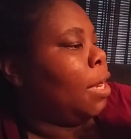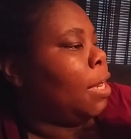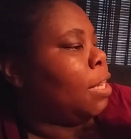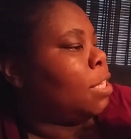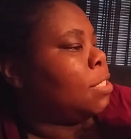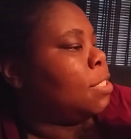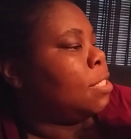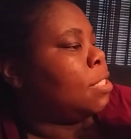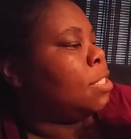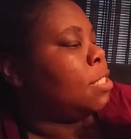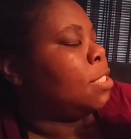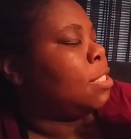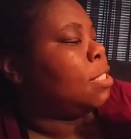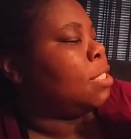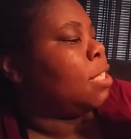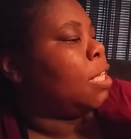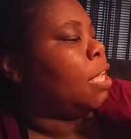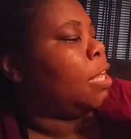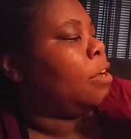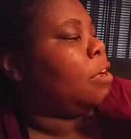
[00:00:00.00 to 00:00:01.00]
and this is the
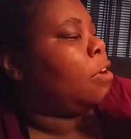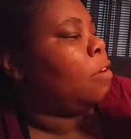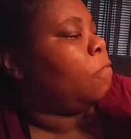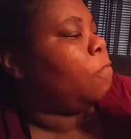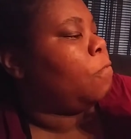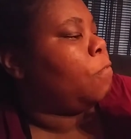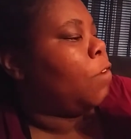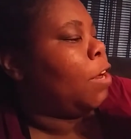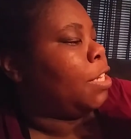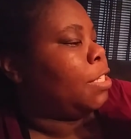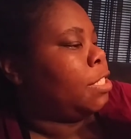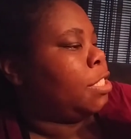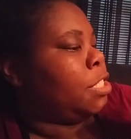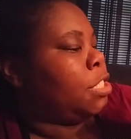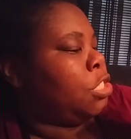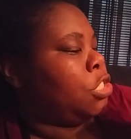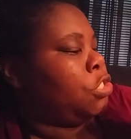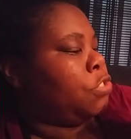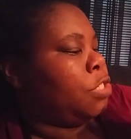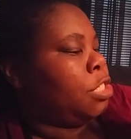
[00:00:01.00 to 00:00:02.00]
scent of fresh
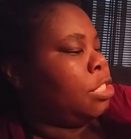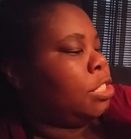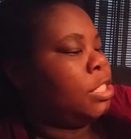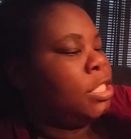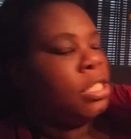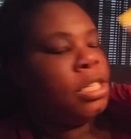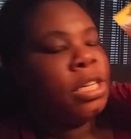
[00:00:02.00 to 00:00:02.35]
citrus.